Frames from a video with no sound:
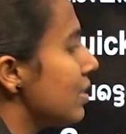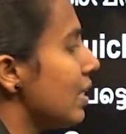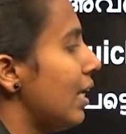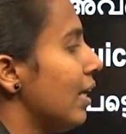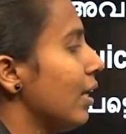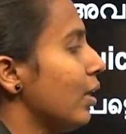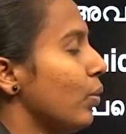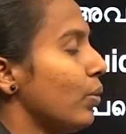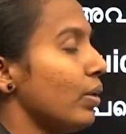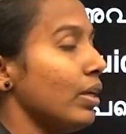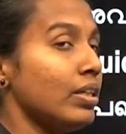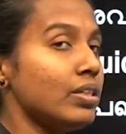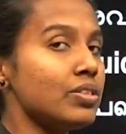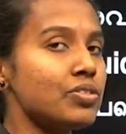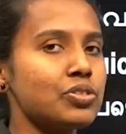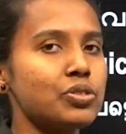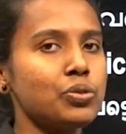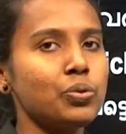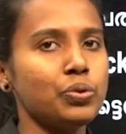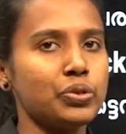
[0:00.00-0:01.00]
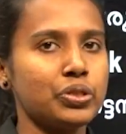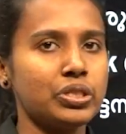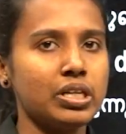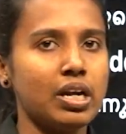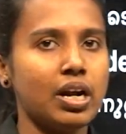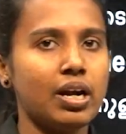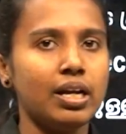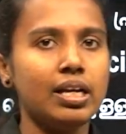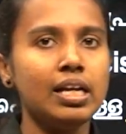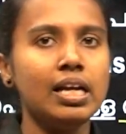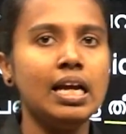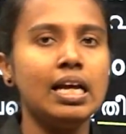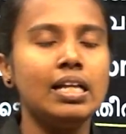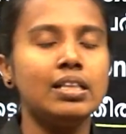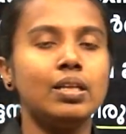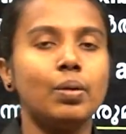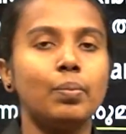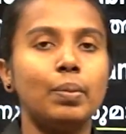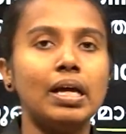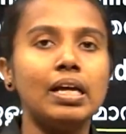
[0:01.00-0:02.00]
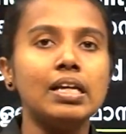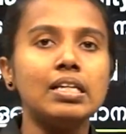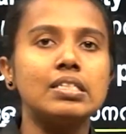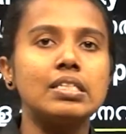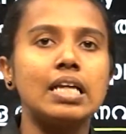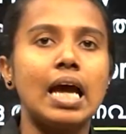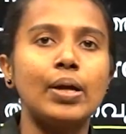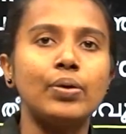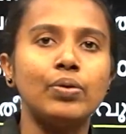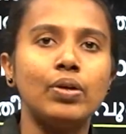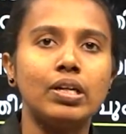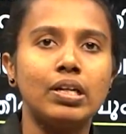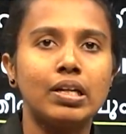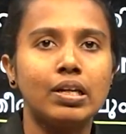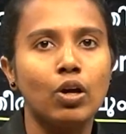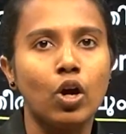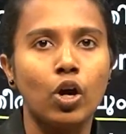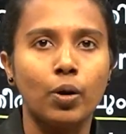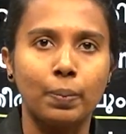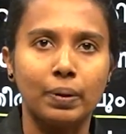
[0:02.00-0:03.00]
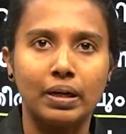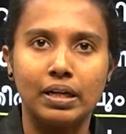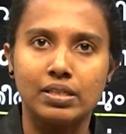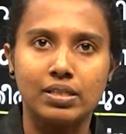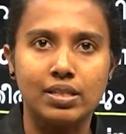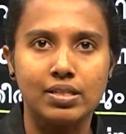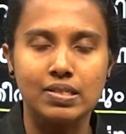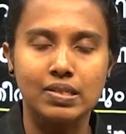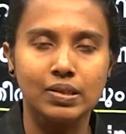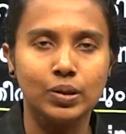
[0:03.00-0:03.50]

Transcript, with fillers: or institution on Namada statutory corporations.